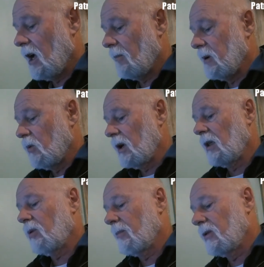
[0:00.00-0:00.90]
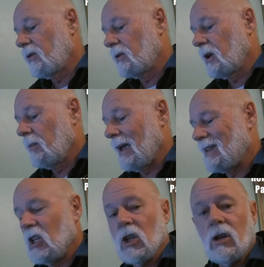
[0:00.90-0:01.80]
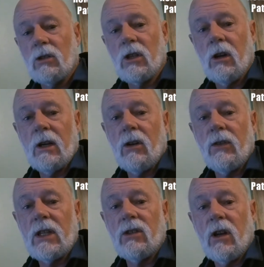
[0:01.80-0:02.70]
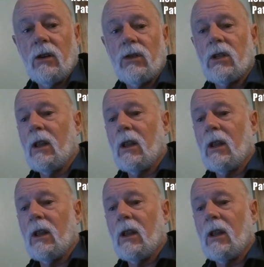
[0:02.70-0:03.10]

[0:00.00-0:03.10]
I'll be working probably through until about 10 o'clock tonight on these notes,